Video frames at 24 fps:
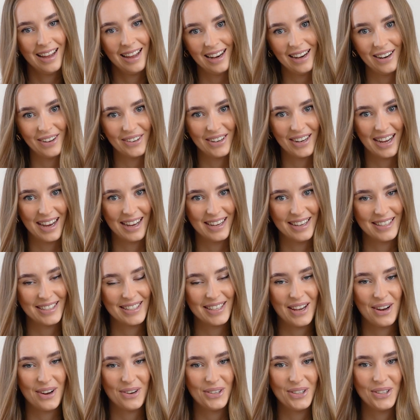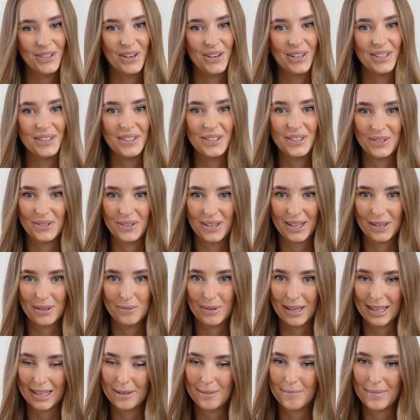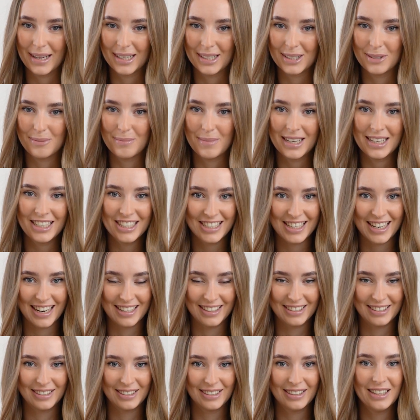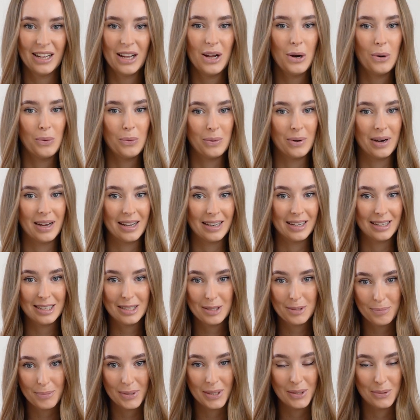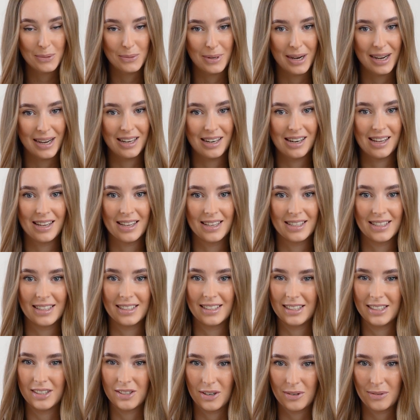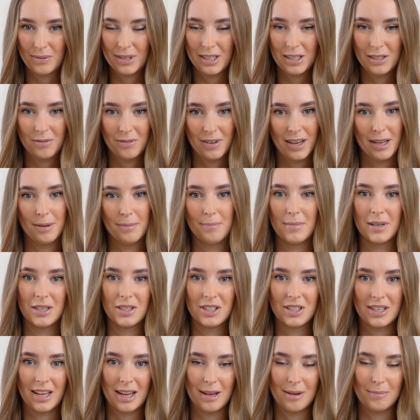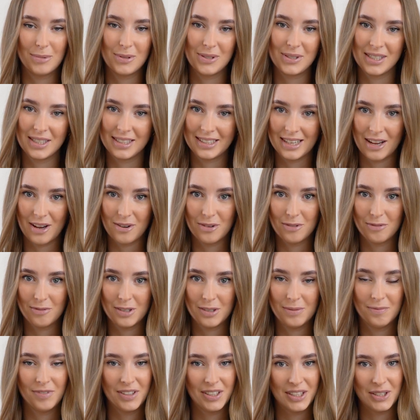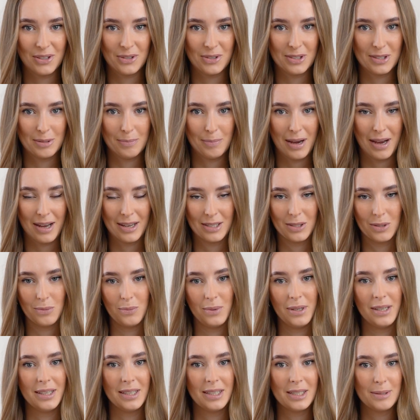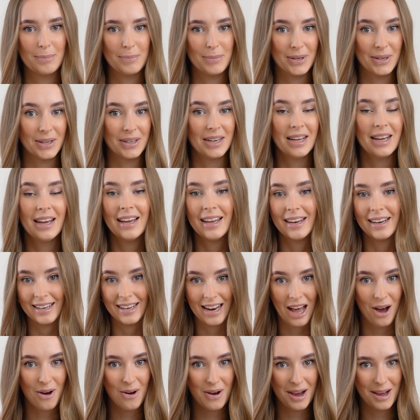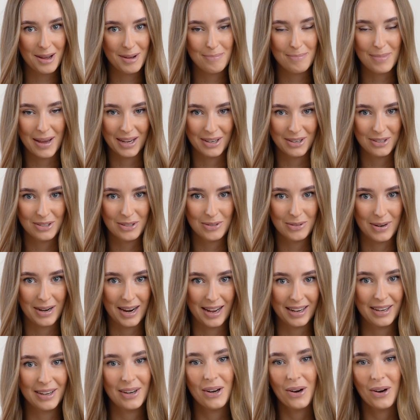Hello guys, how are you all doing? Welcome back to my channel. Well, it's been a while as I did not really find much time to sit down and film videos the past weeks, but now I'm back on track,